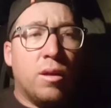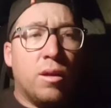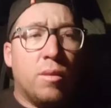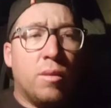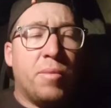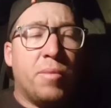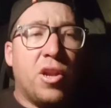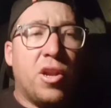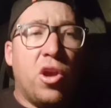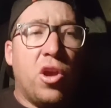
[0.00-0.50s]

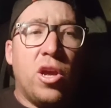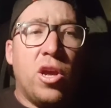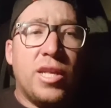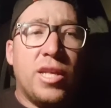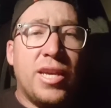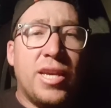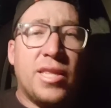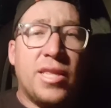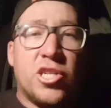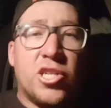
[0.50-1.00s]
But earlier
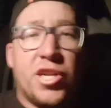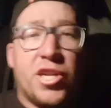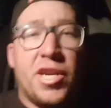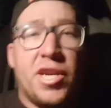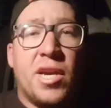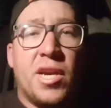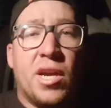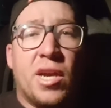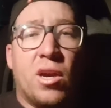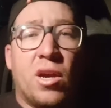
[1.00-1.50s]
this
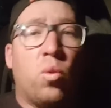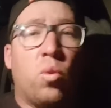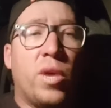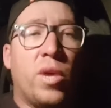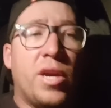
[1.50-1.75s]
year, we